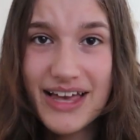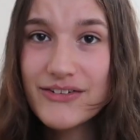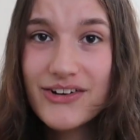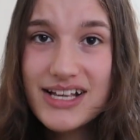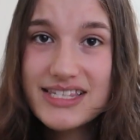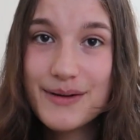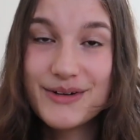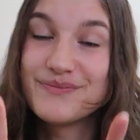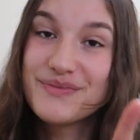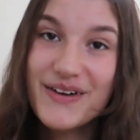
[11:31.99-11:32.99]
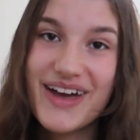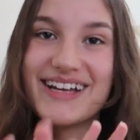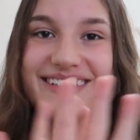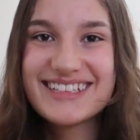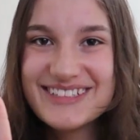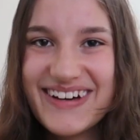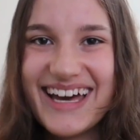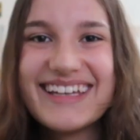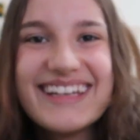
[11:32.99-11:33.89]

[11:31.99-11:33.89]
Have a great summer. Okay, goodbye.